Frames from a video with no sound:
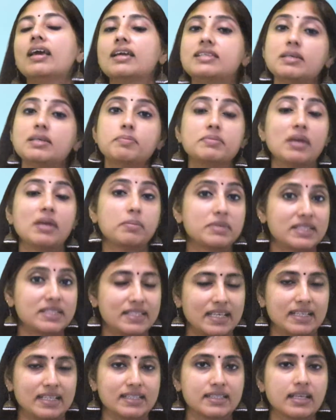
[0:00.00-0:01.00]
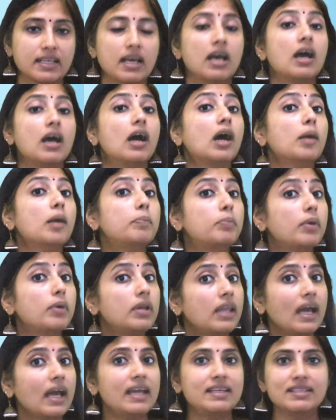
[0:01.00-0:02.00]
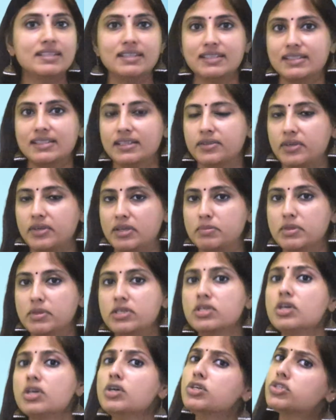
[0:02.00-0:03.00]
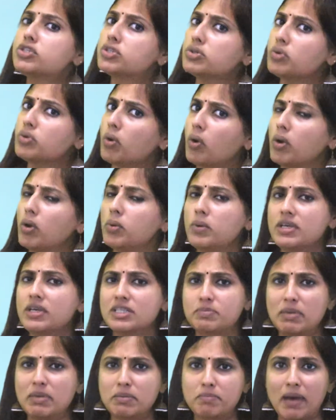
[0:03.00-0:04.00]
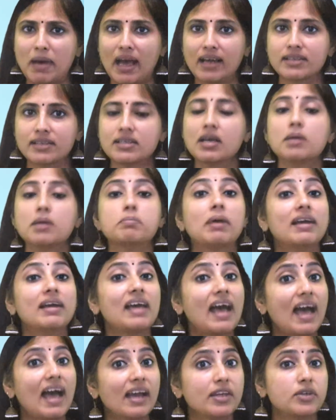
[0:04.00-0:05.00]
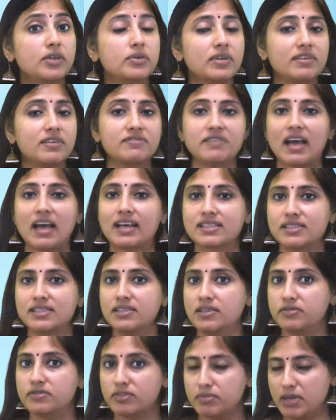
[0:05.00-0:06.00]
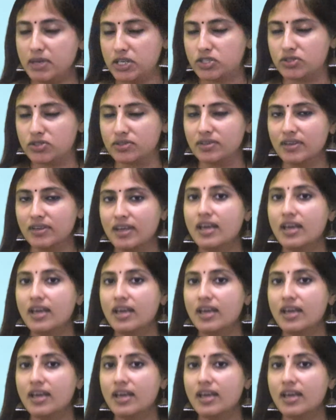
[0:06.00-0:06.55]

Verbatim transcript: Tip number six, a polite disagreement should always be backed by accurate facts and information.